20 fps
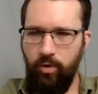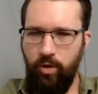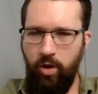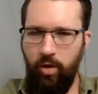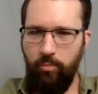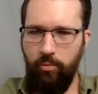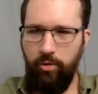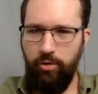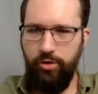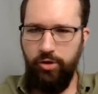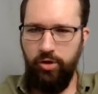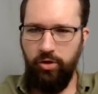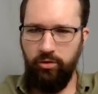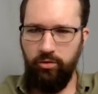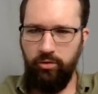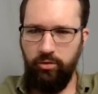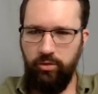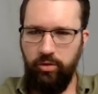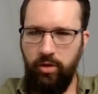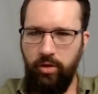
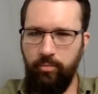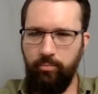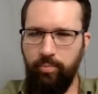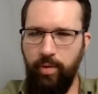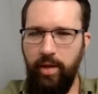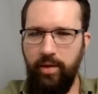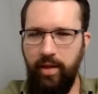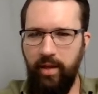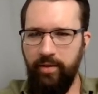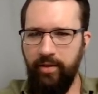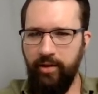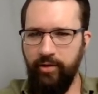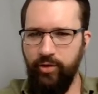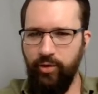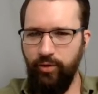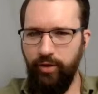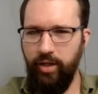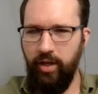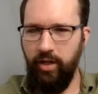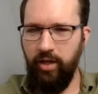commercial, but there's
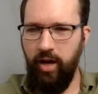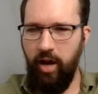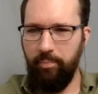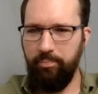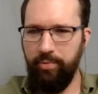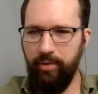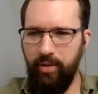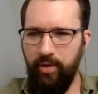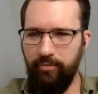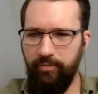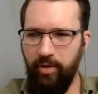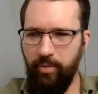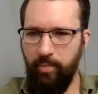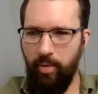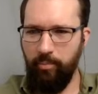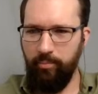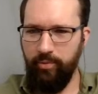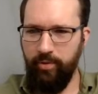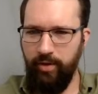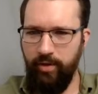only a couple of them,
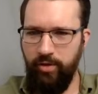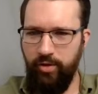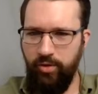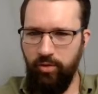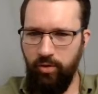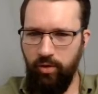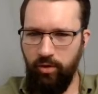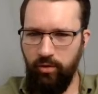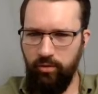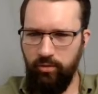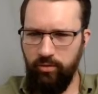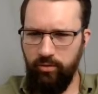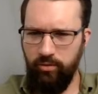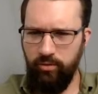I'm pretty sure.